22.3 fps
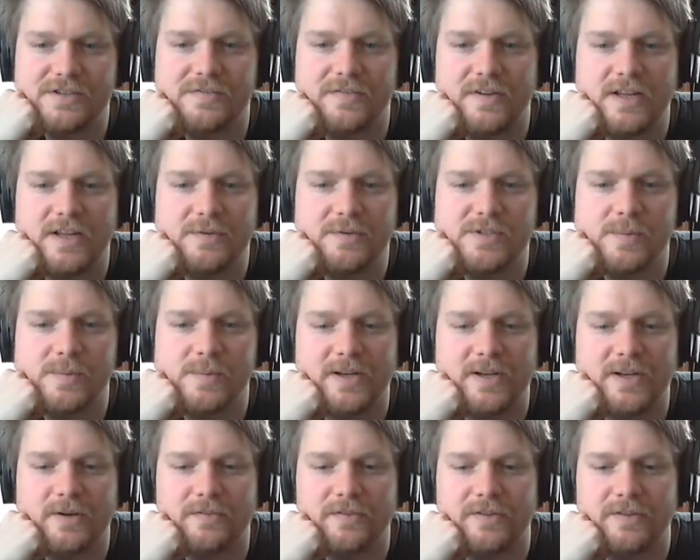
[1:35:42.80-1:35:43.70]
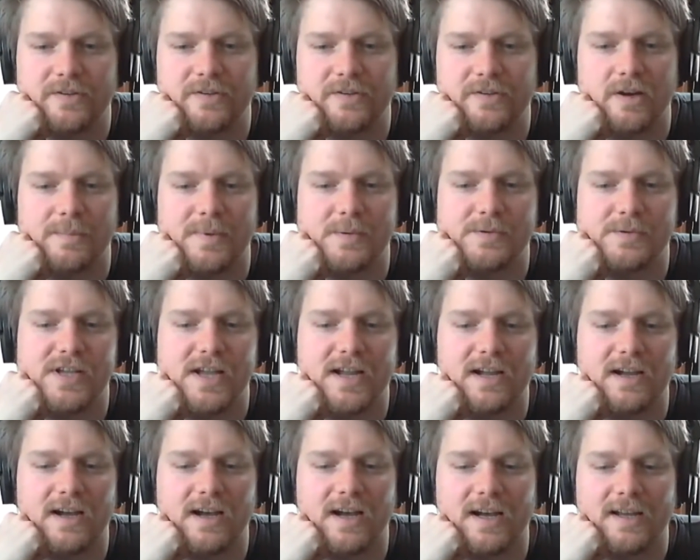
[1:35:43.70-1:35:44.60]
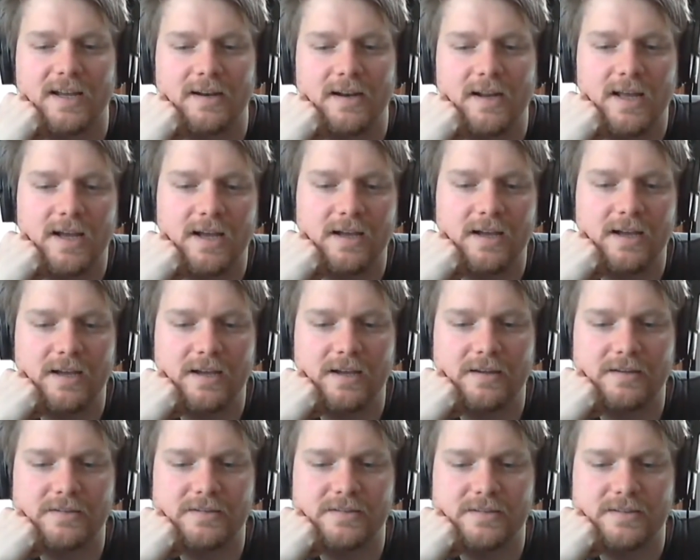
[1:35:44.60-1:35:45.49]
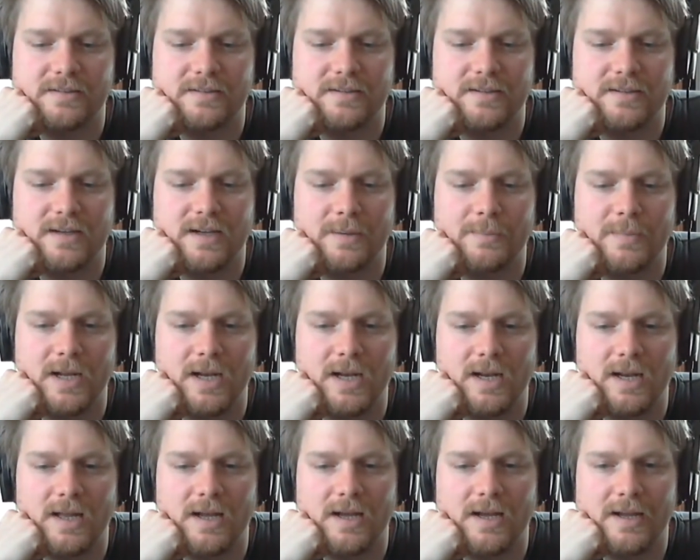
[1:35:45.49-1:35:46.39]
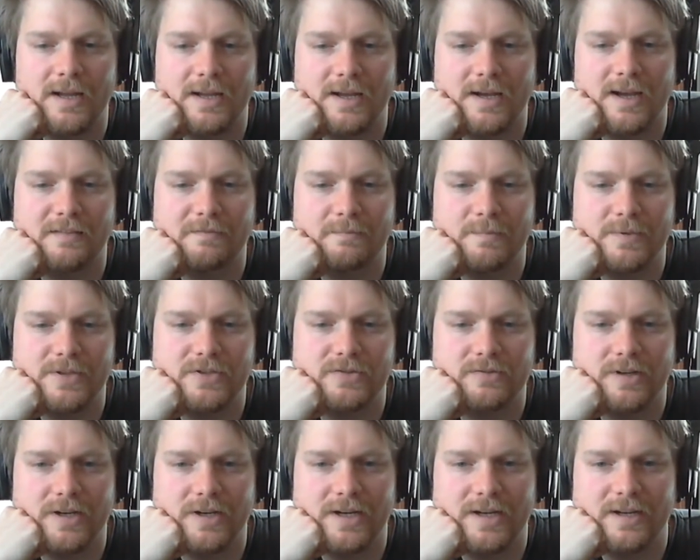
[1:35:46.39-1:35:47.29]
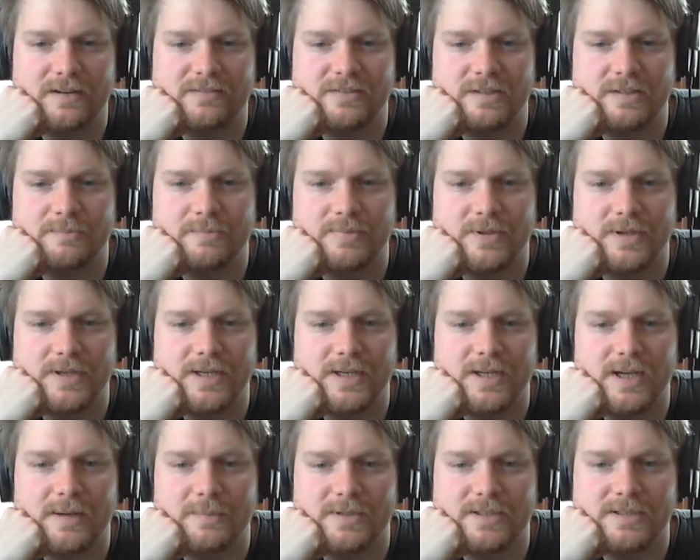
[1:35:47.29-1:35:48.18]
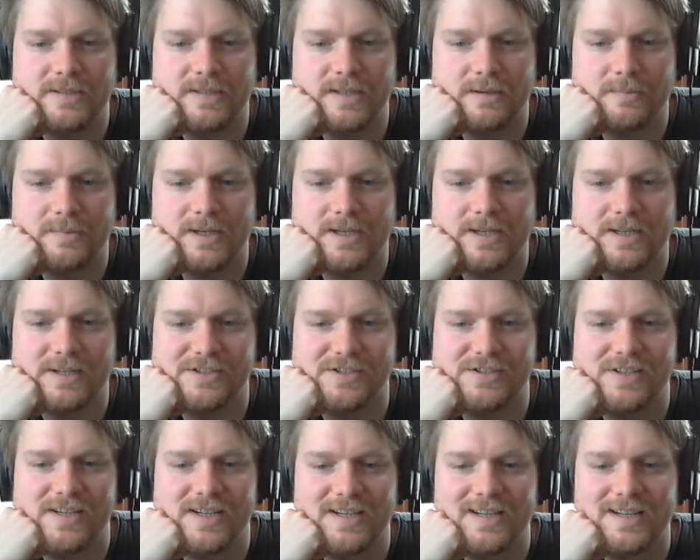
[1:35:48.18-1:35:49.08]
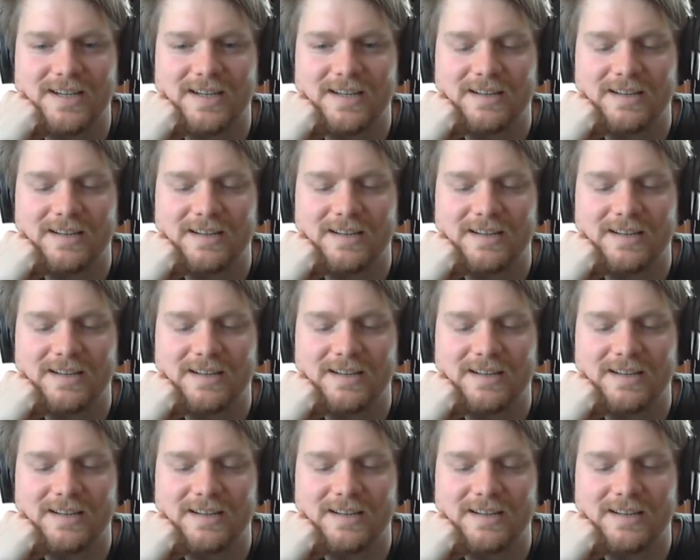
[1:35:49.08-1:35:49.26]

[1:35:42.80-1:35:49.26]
his video was a bit over the top. He was like, I lied. I'm a liar. I've betrayed everybody. I'm a dumbass.